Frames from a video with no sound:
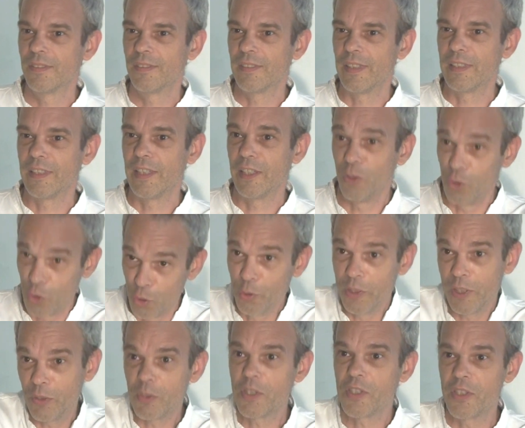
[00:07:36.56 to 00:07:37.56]
and they knew
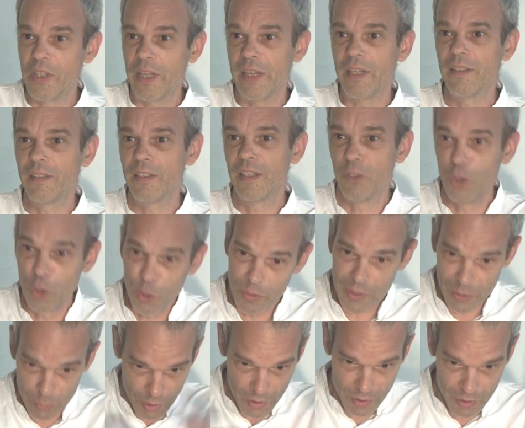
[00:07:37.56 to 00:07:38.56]
it was dead, they knew
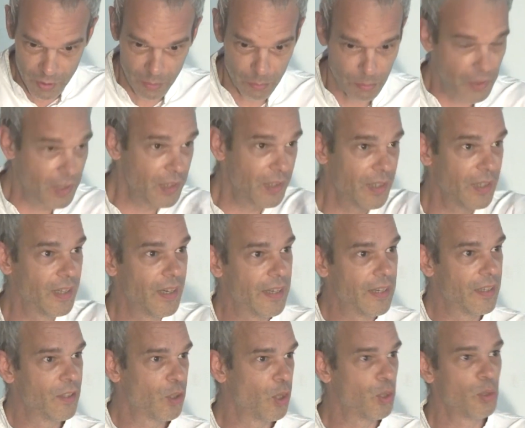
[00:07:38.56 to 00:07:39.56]
it was completely
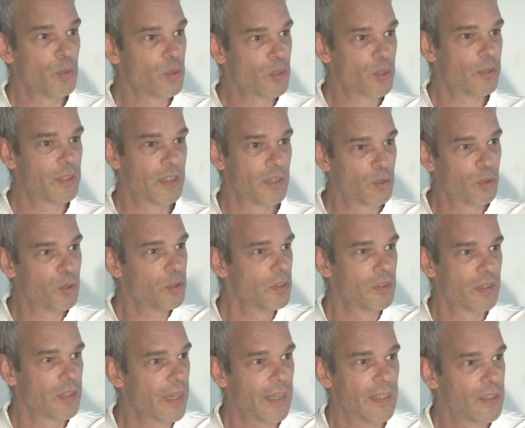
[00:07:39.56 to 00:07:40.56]
closed, so it
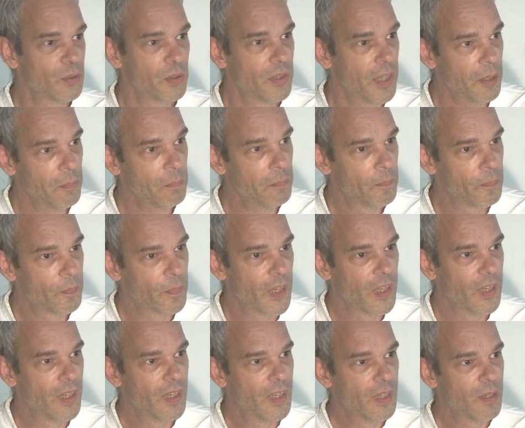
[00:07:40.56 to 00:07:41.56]
couldn't get to them.
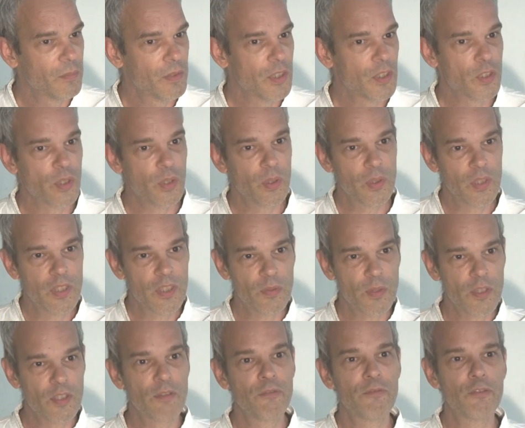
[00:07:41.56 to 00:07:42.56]
But so this
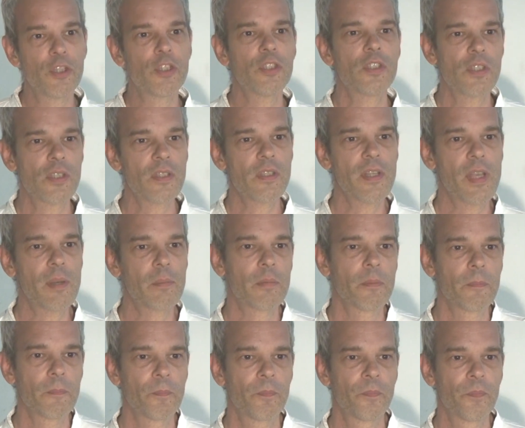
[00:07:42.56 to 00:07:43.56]
was a first step.
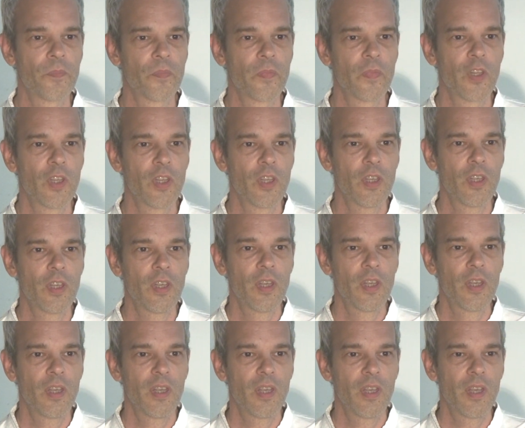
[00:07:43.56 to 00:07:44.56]

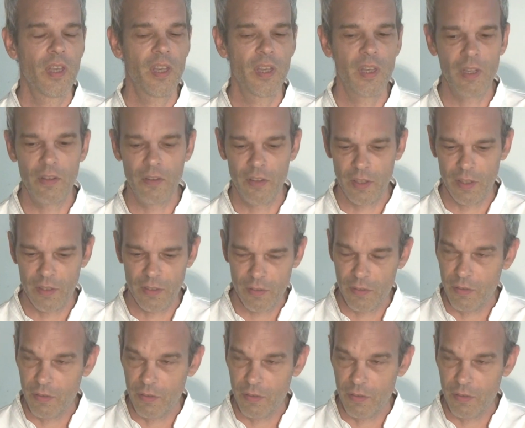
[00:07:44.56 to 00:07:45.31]
And then